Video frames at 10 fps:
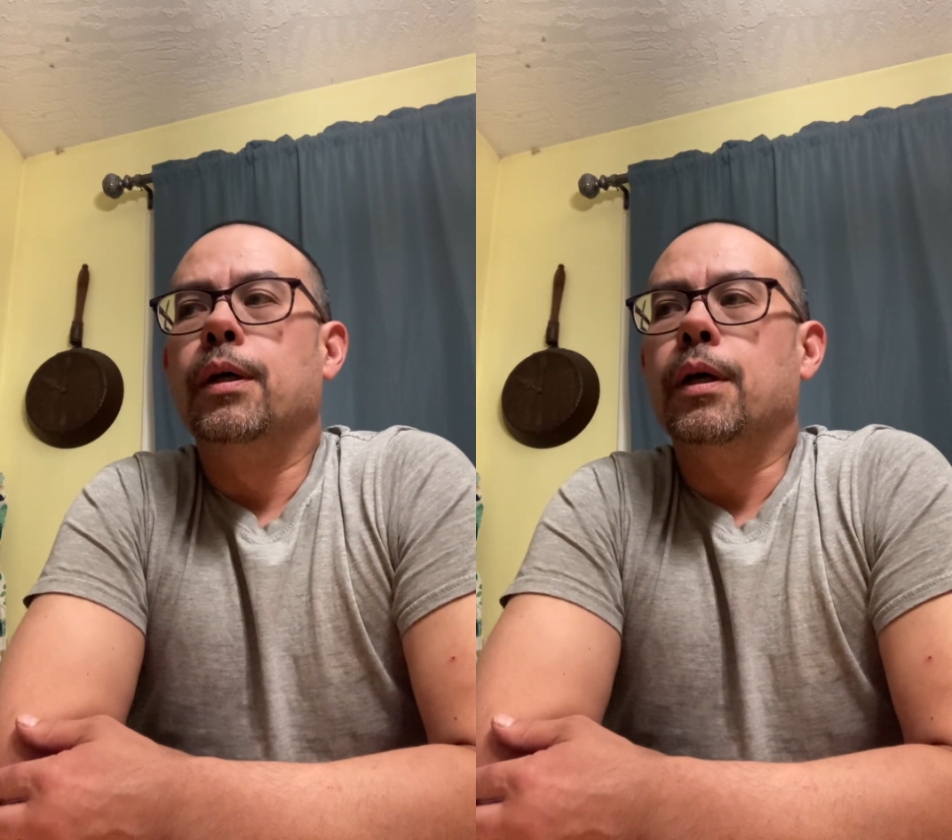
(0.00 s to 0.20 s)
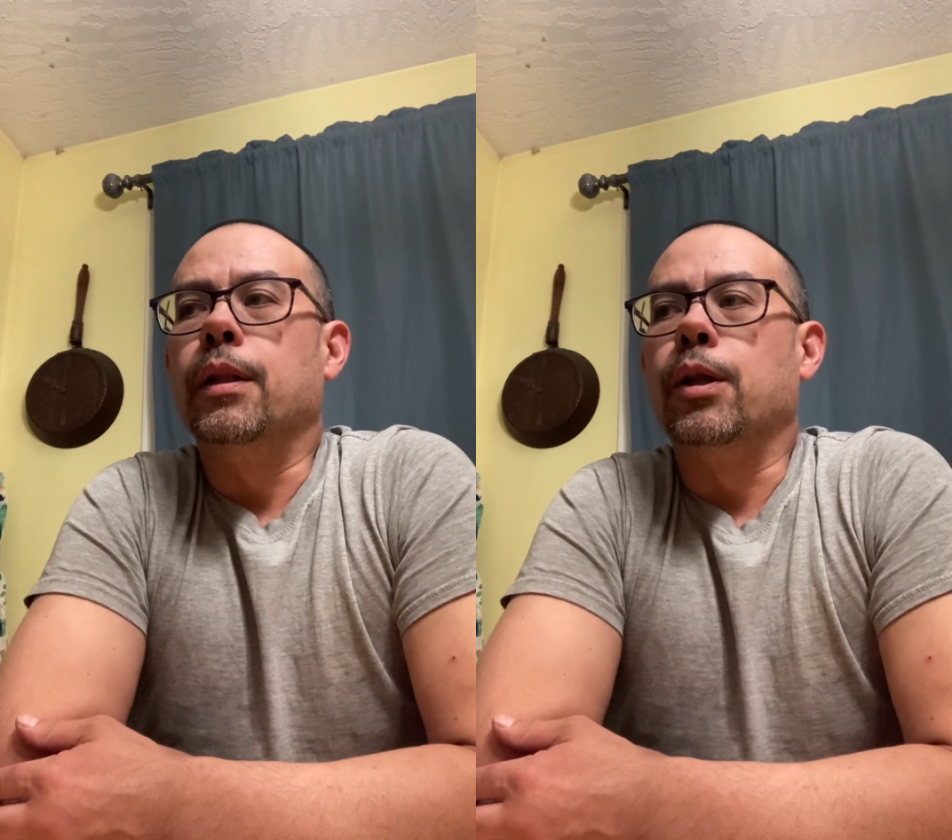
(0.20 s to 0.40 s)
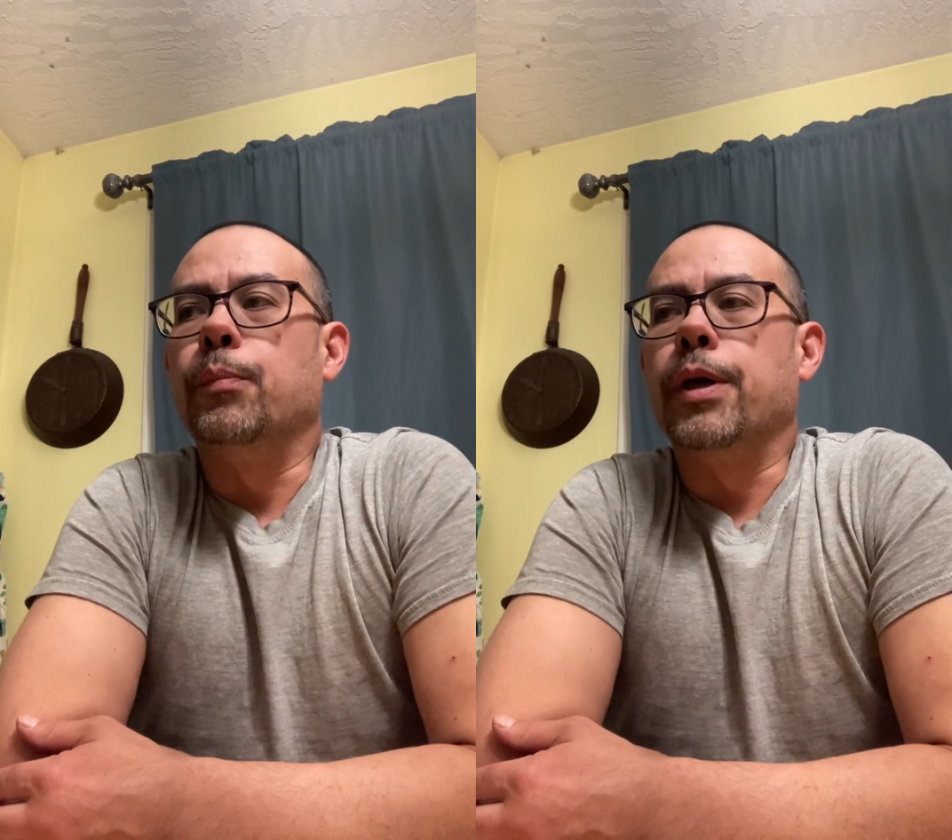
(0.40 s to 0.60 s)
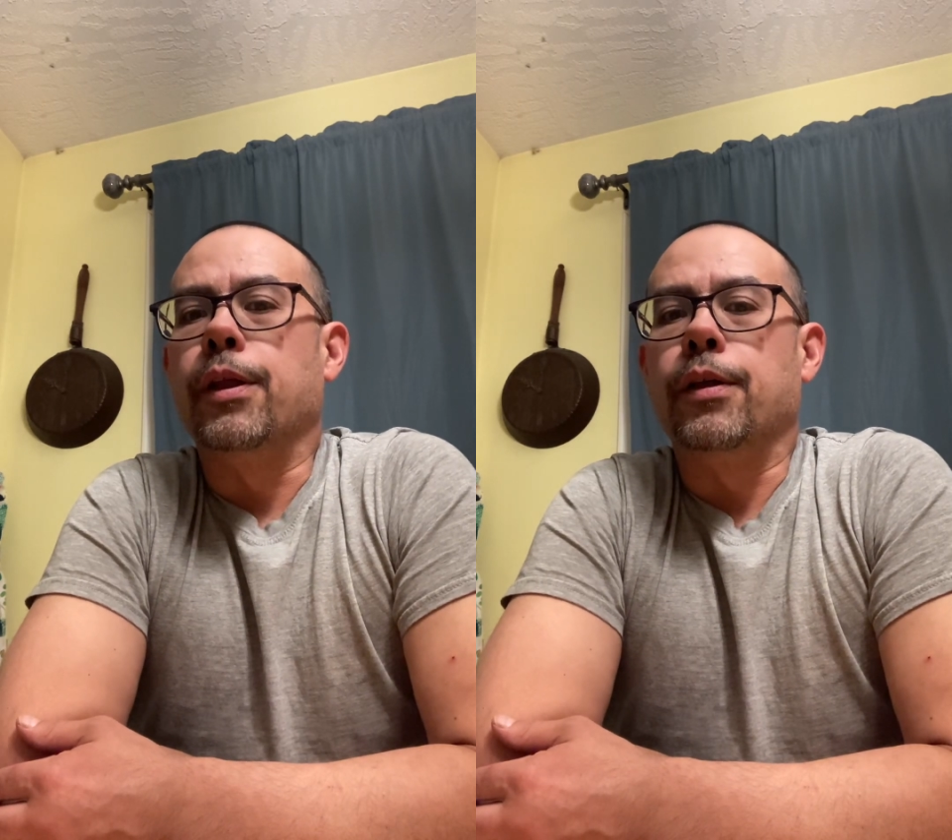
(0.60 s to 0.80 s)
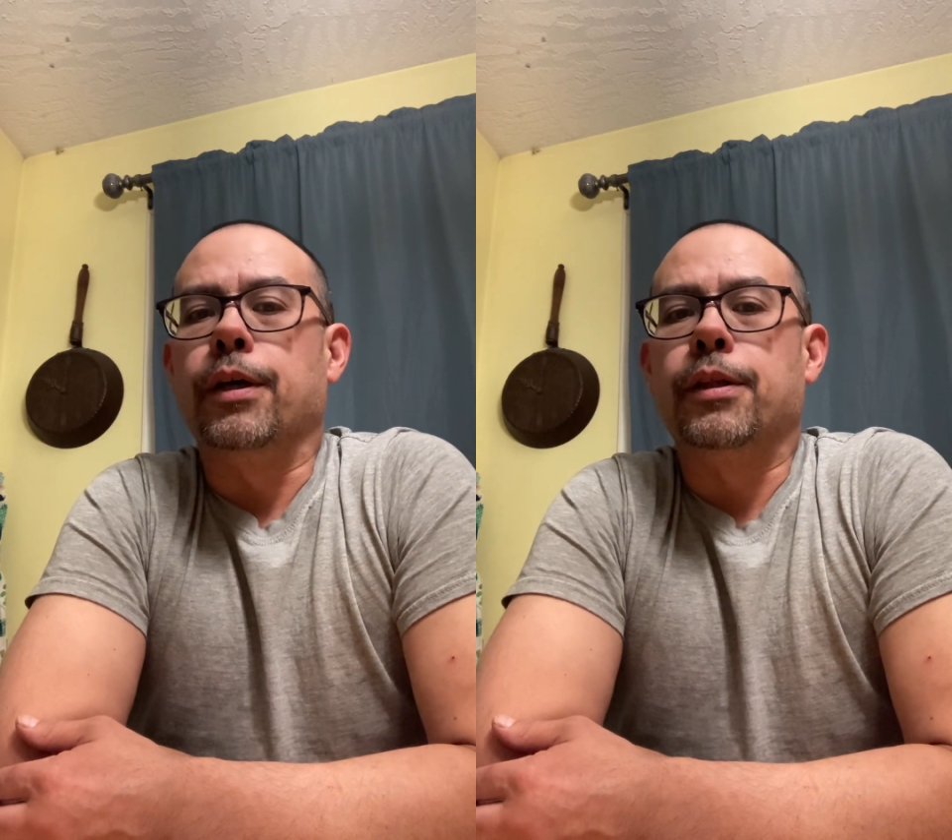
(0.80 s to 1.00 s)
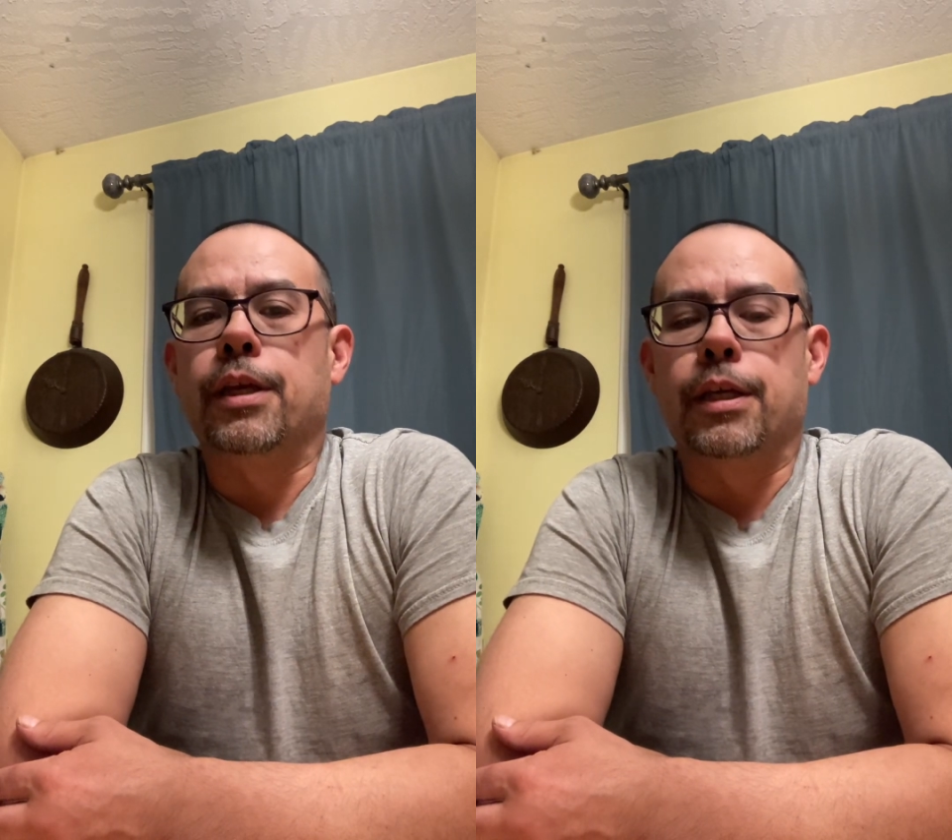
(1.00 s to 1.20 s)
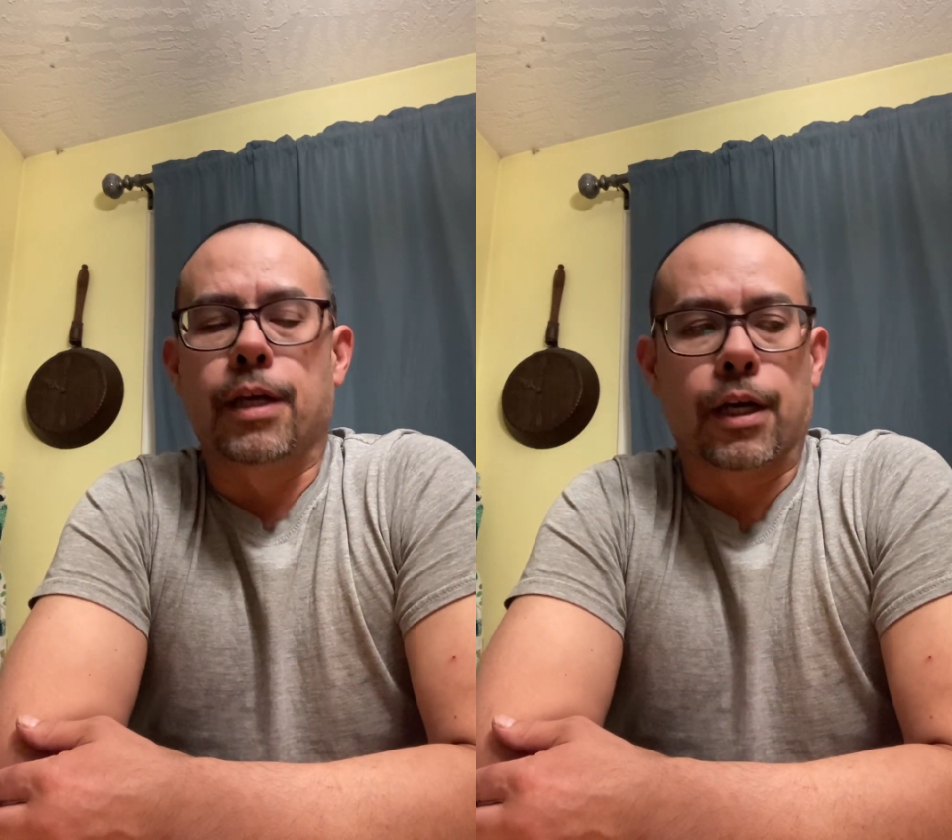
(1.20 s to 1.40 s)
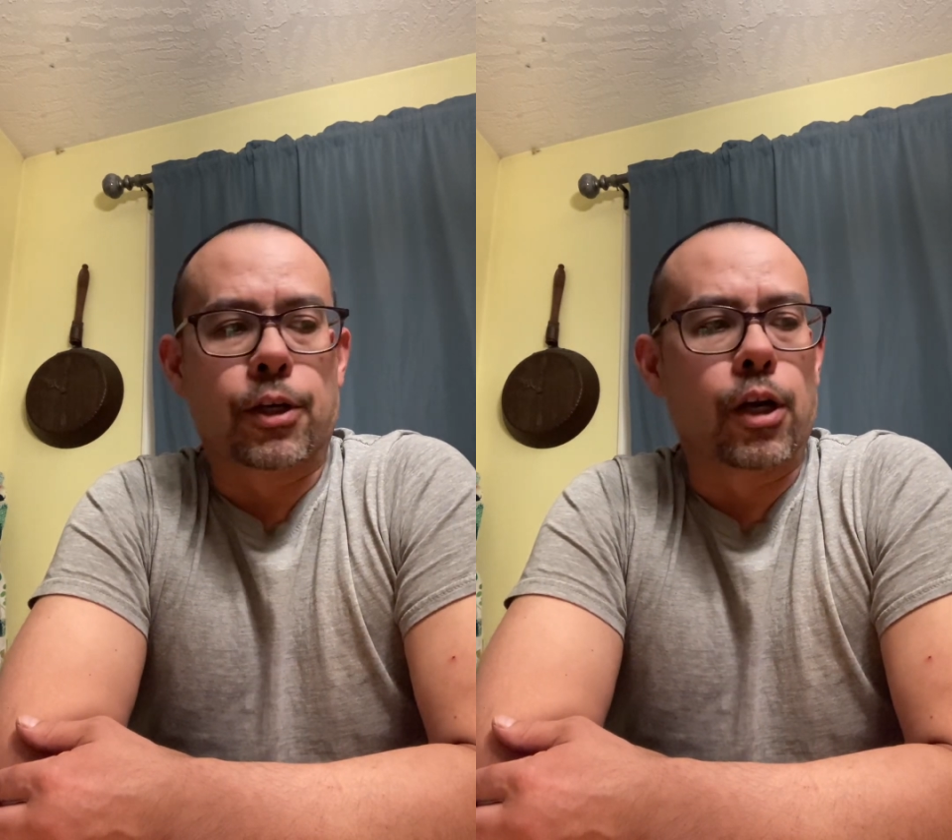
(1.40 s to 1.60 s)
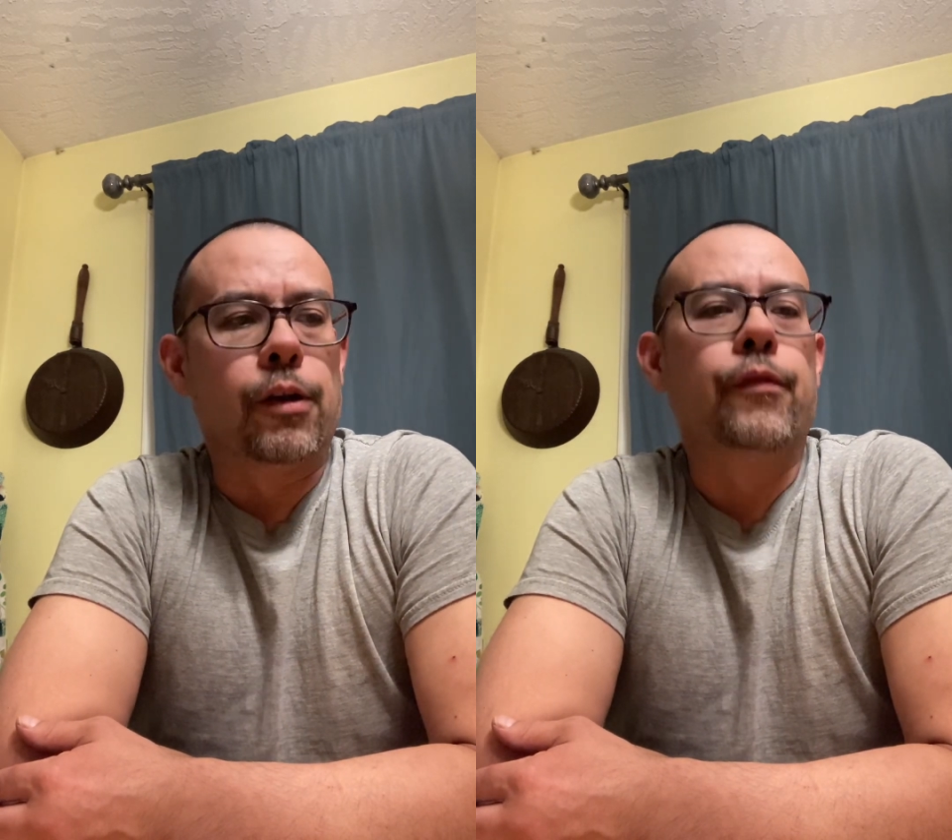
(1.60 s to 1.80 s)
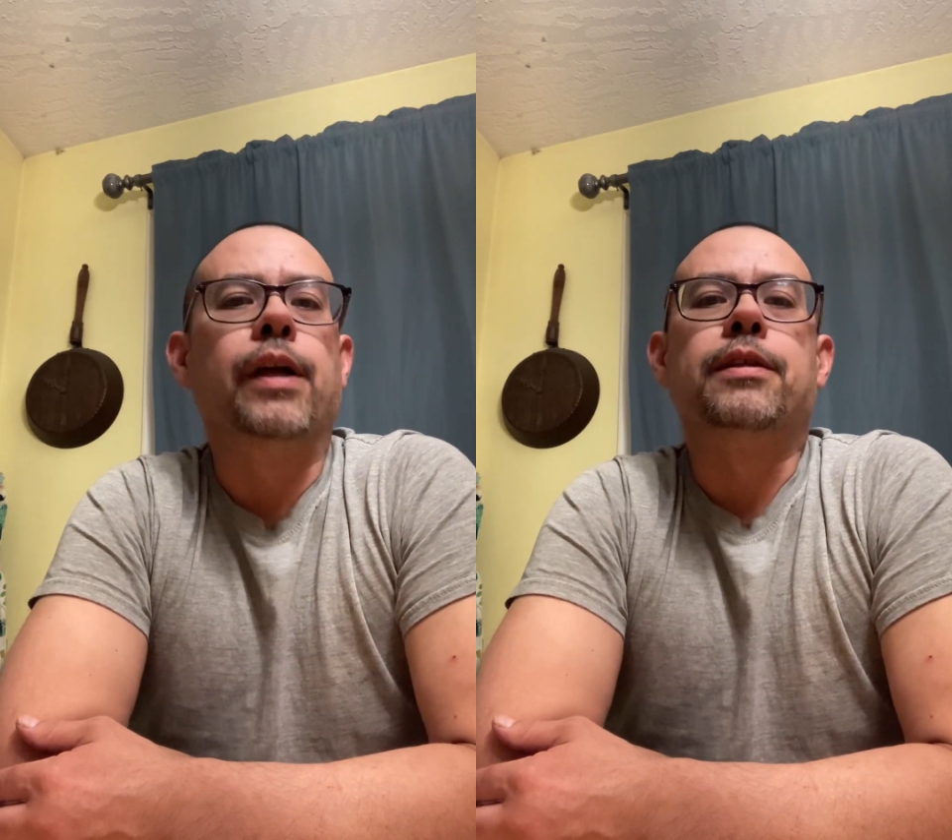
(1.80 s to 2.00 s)
a little bit of the current
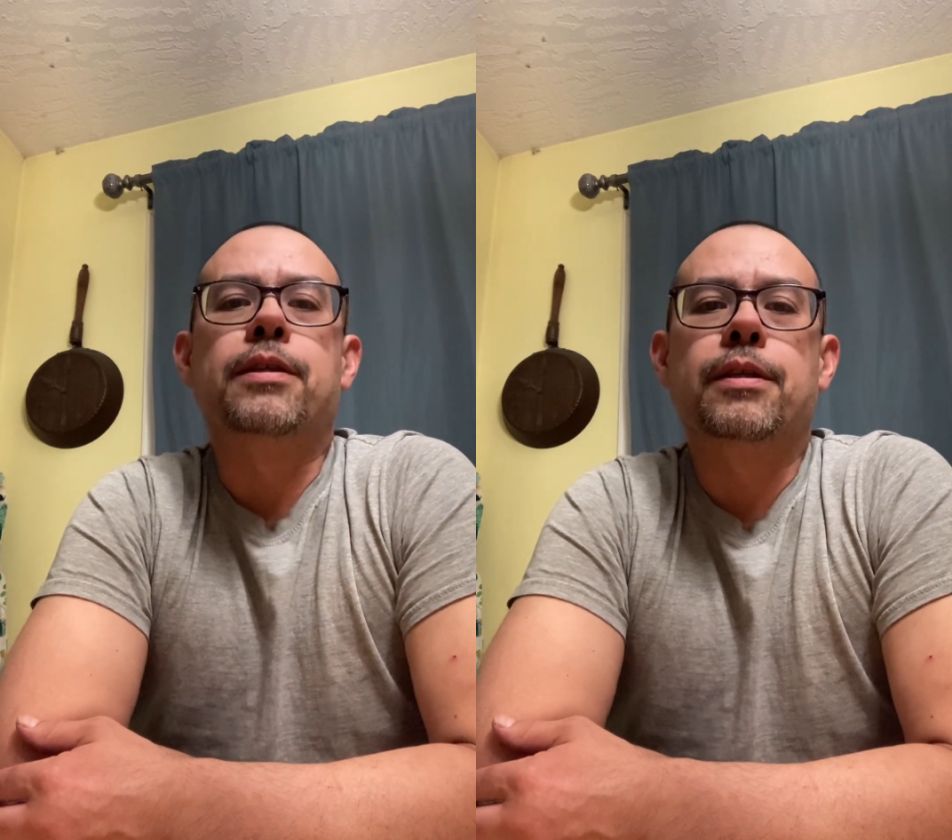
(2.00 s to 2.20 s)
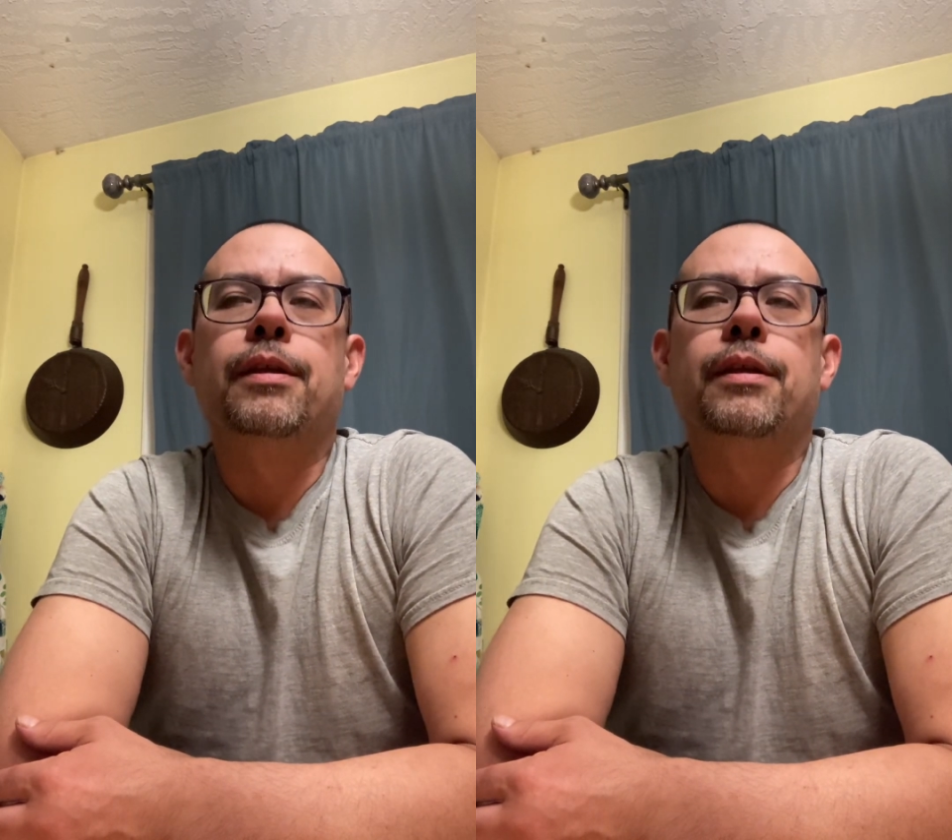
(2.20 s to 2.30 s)
events